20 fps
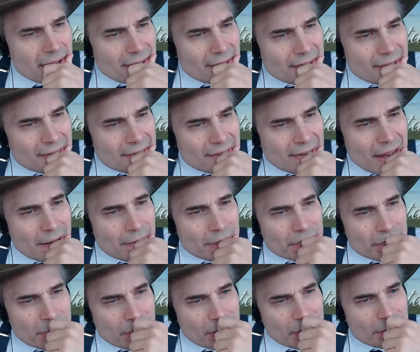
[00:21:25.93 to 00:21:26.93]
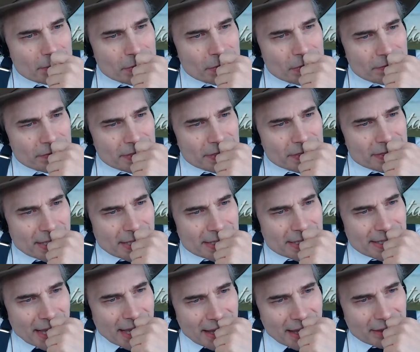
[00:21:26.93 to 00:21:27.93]
movies on
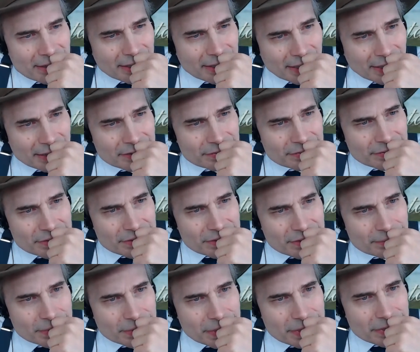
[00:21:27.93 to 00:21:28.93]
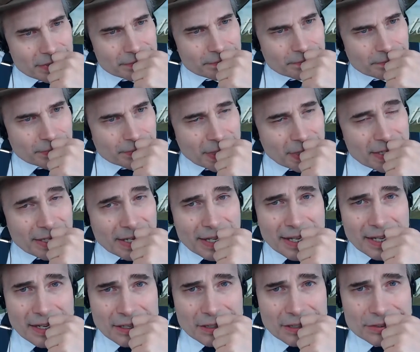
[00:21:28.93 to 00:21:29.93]
Saturdays for some reason, and
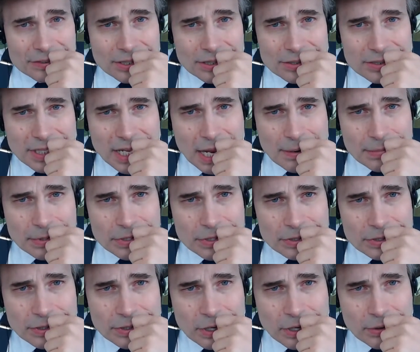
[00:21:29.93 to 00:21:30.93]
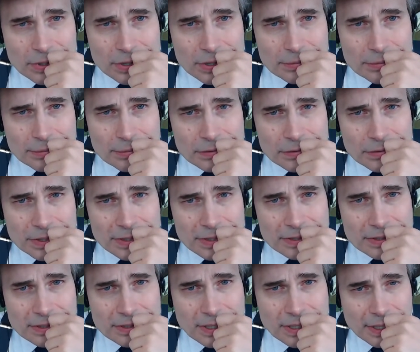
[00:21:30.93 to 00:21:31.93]
they also stopped showing the
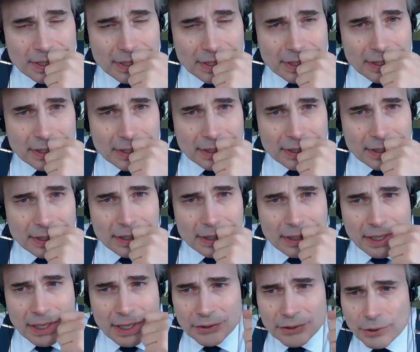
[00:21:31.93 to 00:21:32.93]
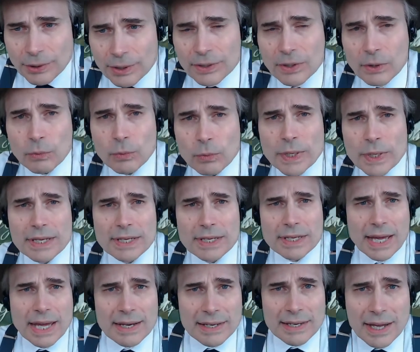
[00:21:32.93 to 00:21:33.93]
movies during the week
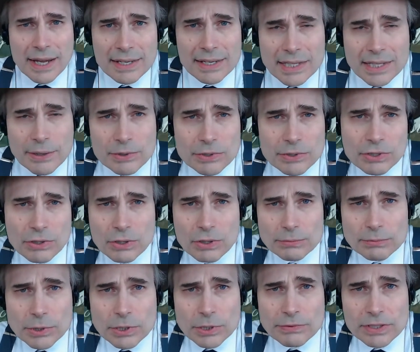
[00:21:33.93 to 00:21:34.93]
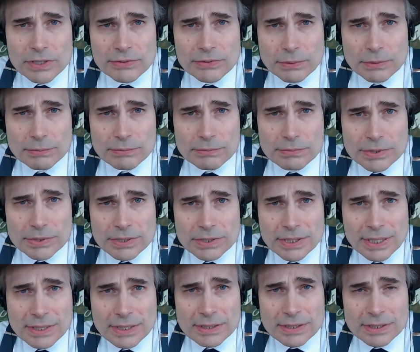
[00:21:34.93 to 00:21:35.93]
at night. They were showing movies from
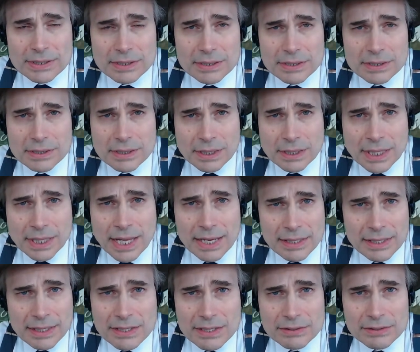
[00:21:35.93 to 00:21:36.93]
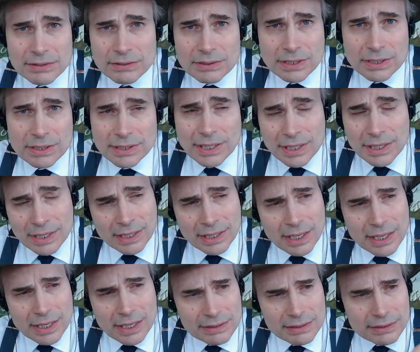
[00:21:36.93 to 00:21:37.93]
6 o'clock Eastern to 10
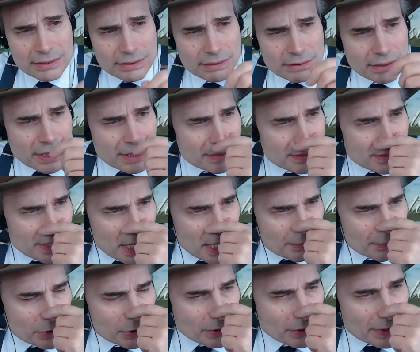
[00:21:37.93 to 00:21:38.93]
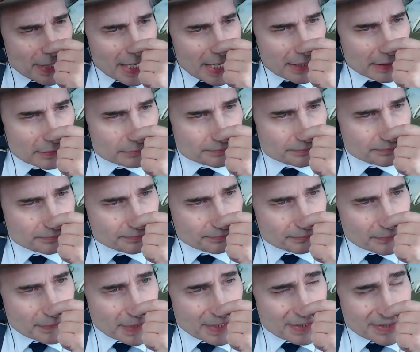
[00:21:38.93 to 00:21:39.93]
o'clock Eastern. They stopped doing that,
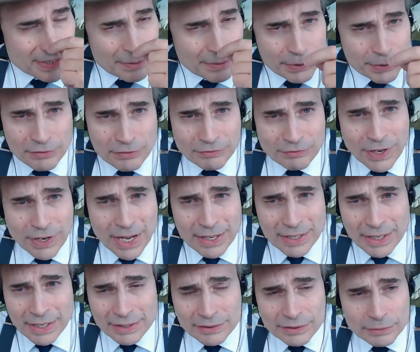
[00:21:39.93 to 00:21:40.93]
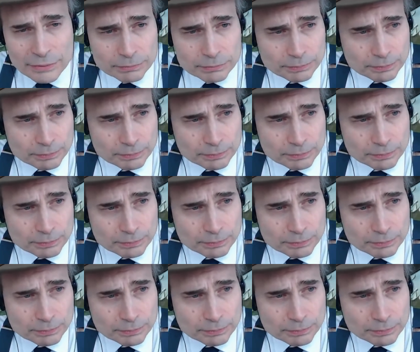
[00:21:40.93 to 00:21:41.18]
except on Fridays.